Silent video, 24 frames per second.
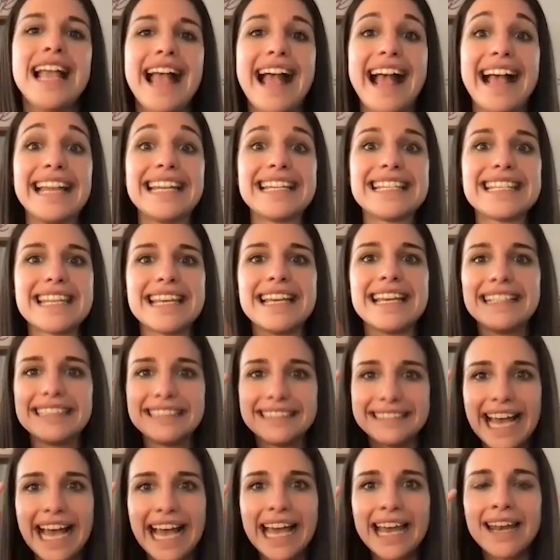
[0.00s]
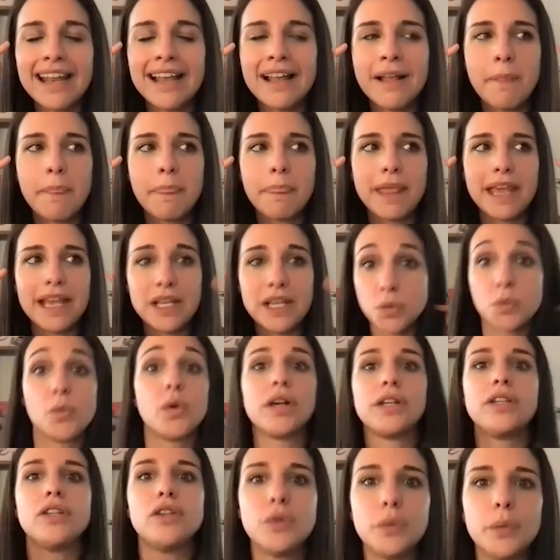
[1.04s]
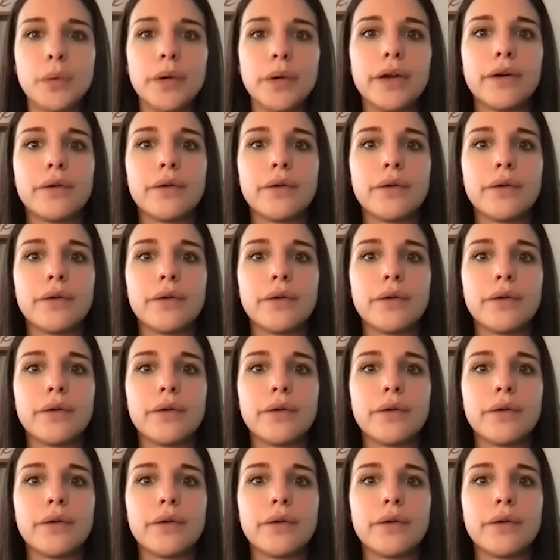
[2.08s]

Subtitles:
And that is what you will